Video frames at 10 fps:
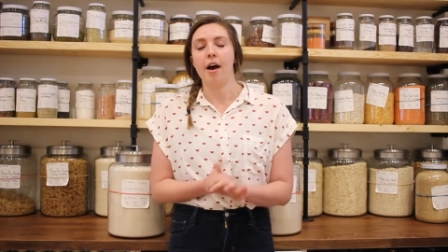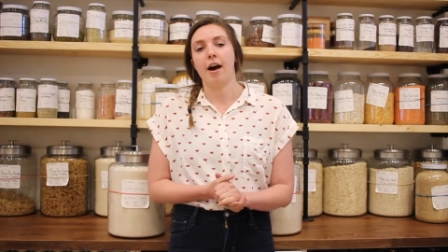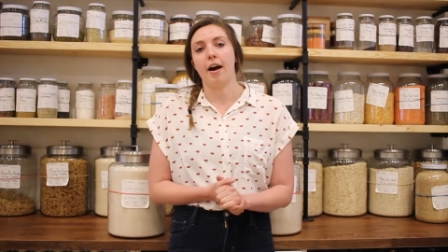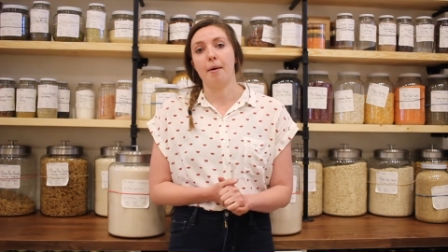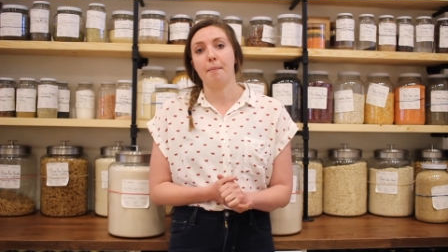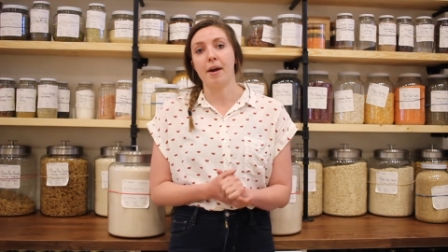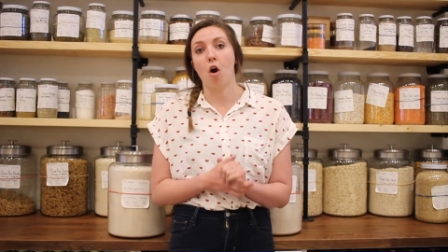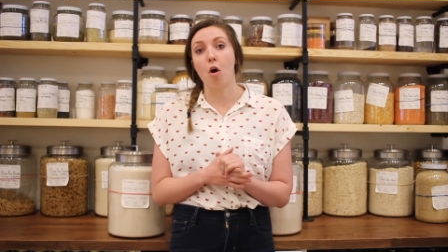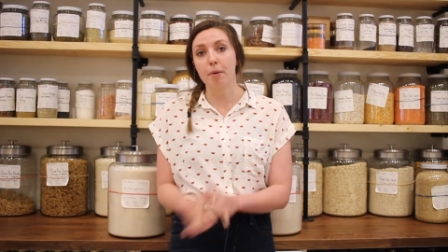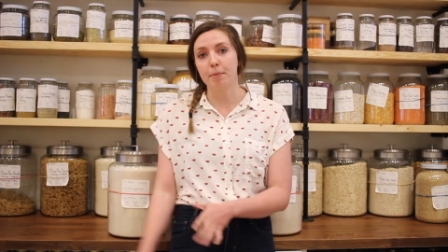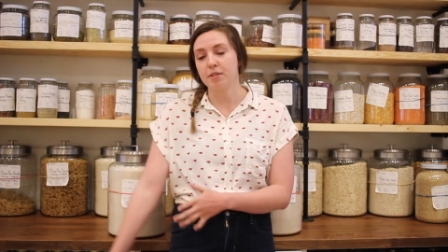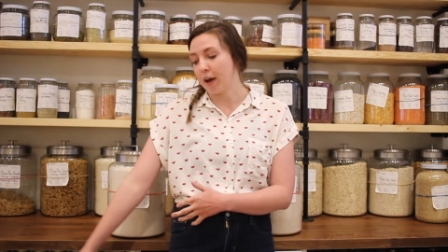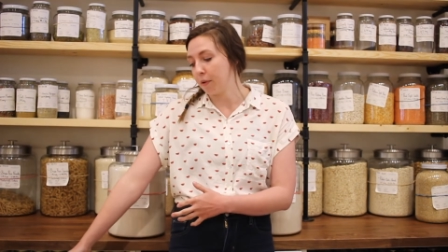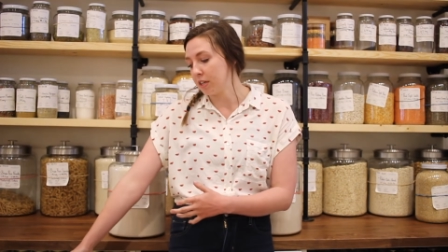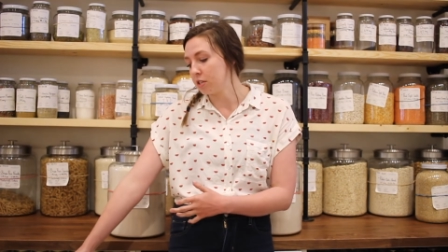All-purpose
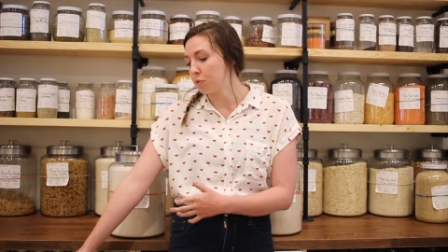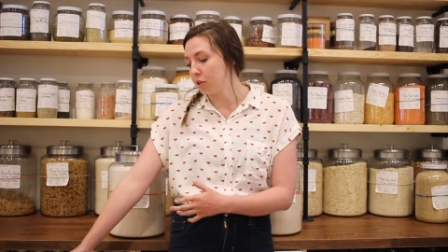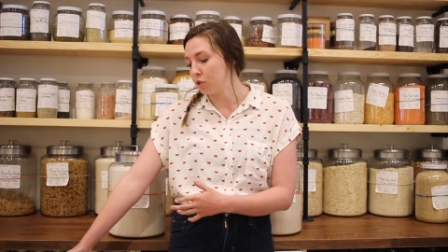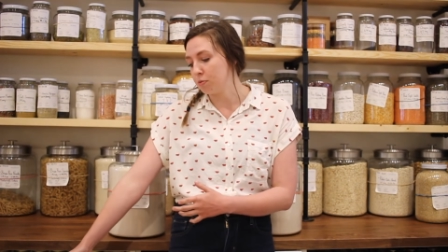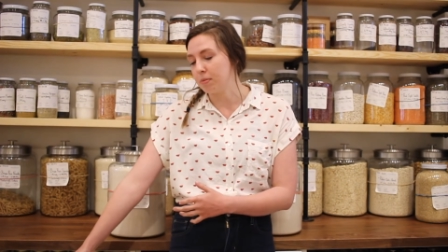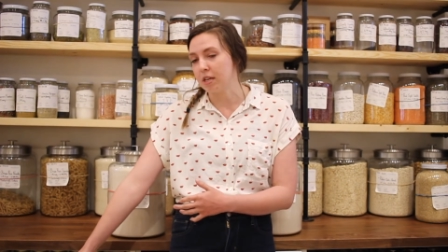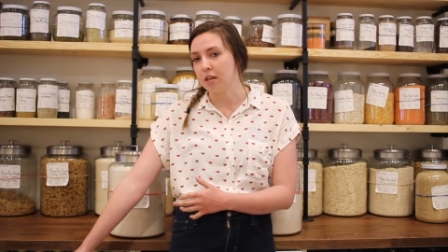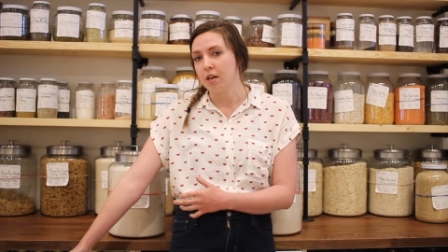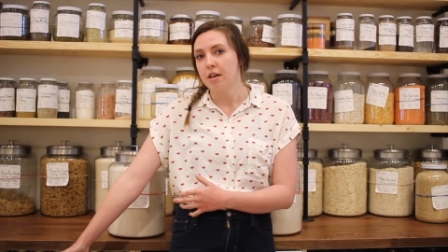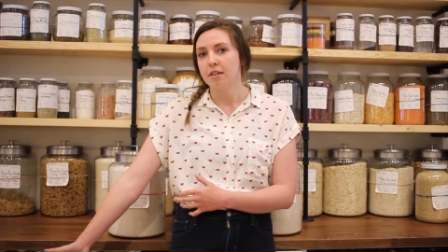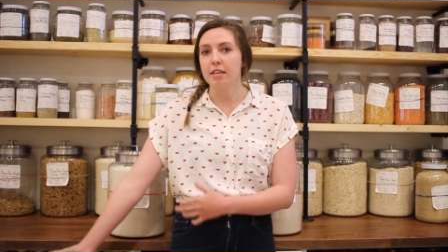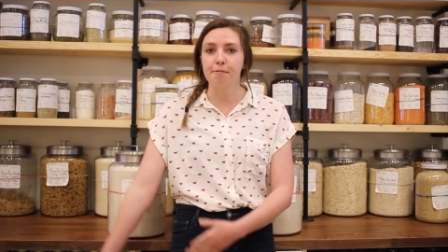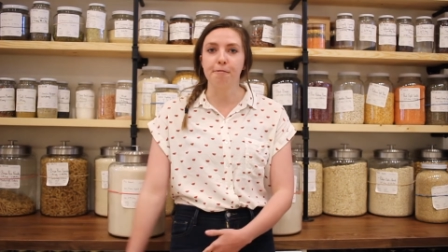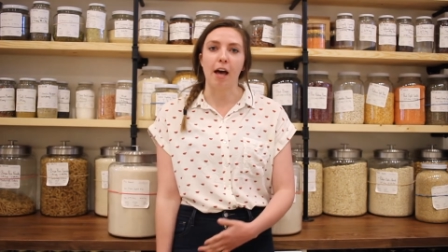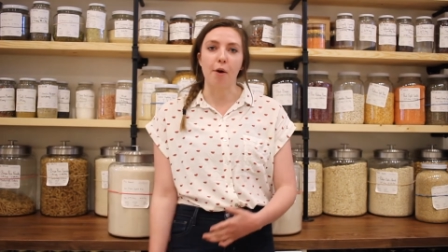flour is going to be the
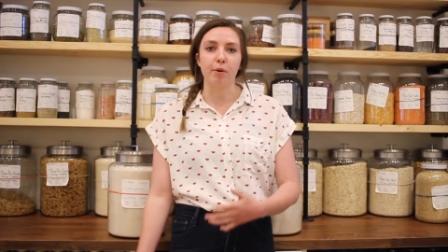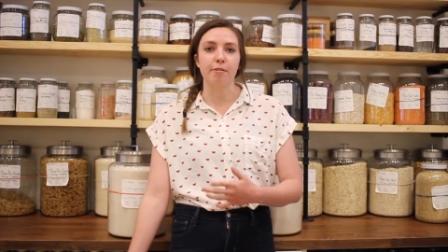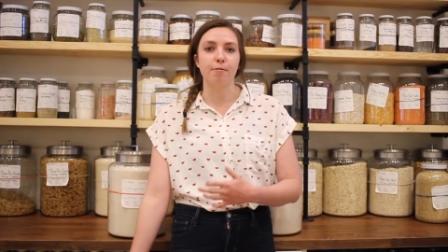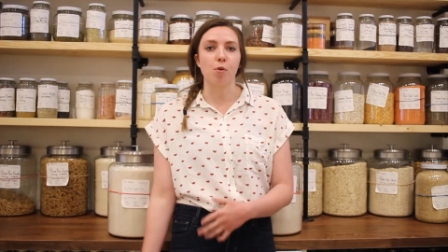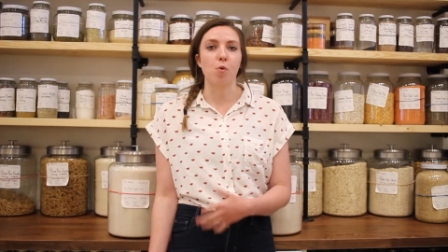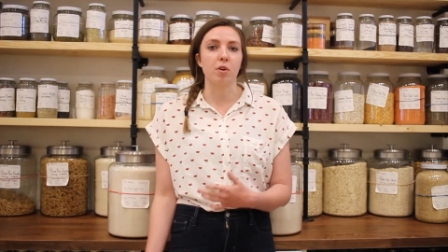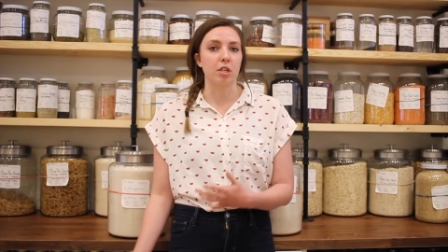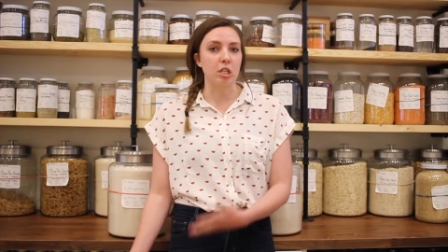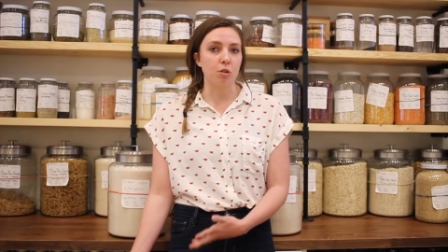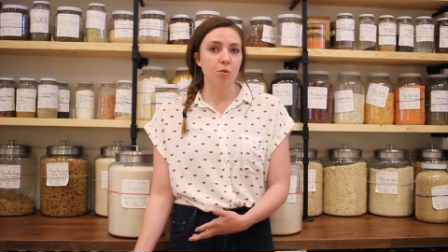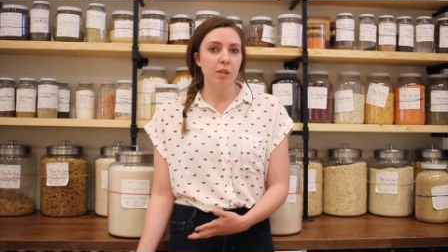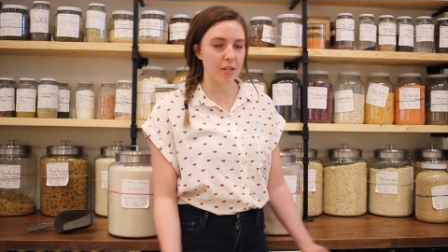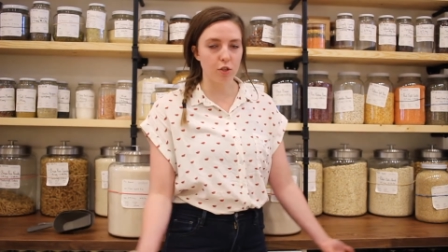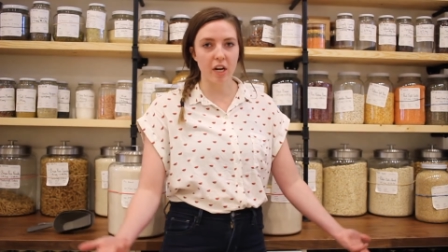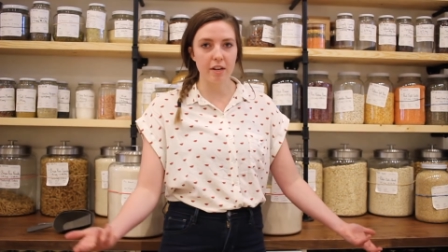flour for you.
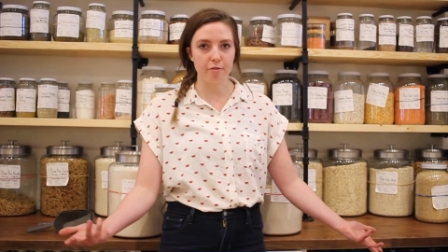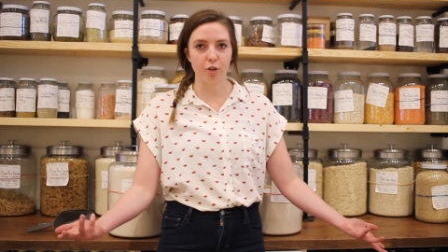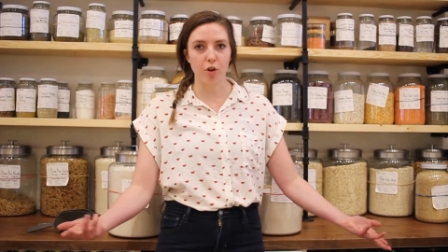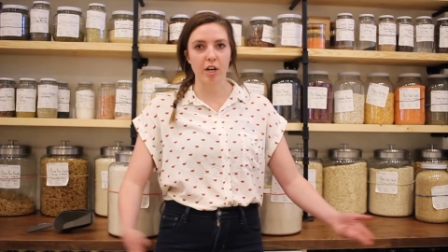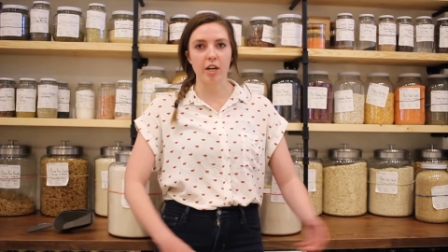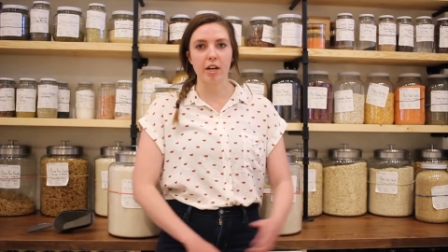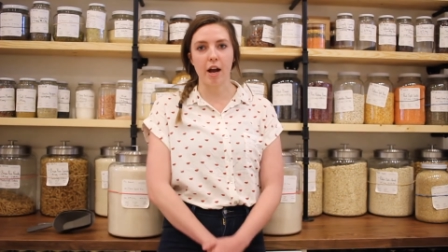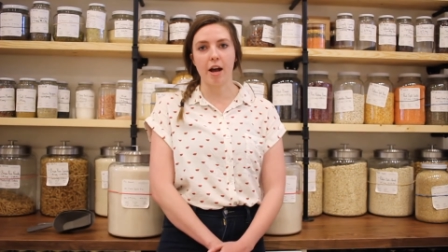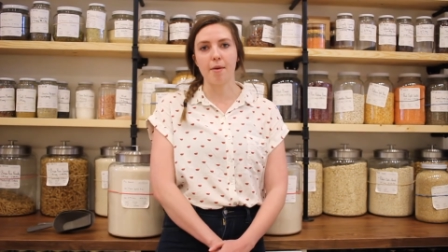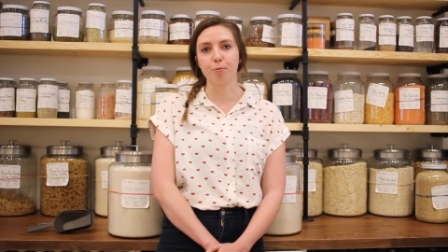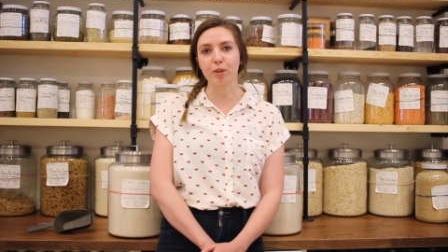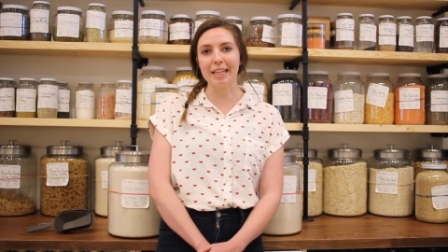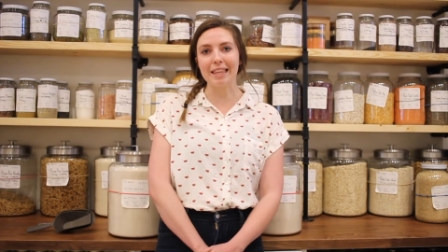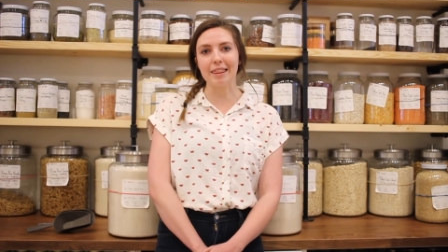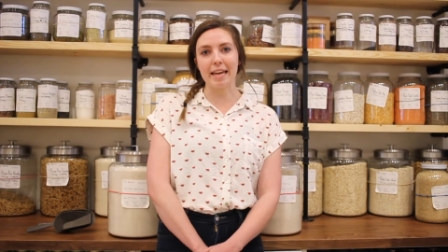It's great for
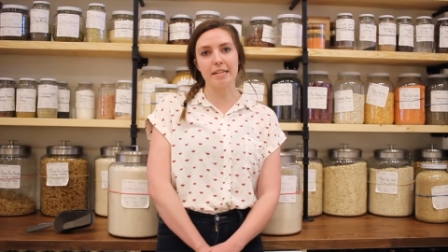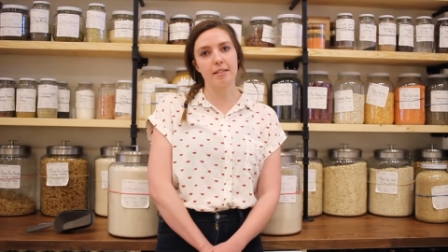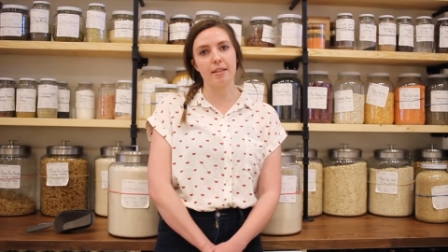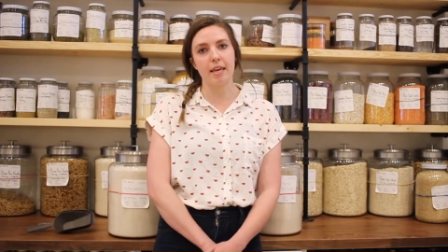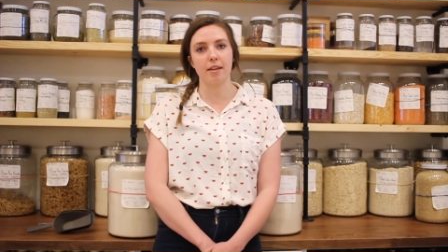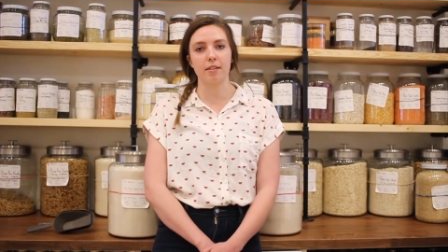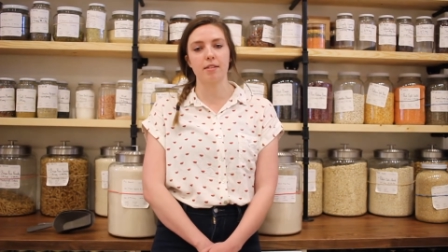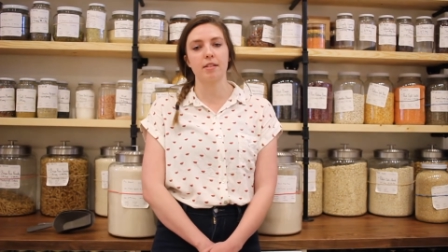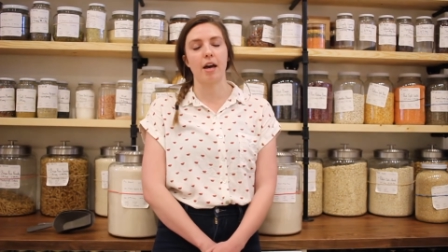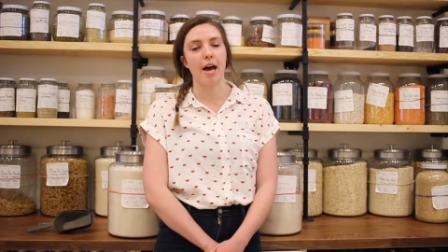really light things.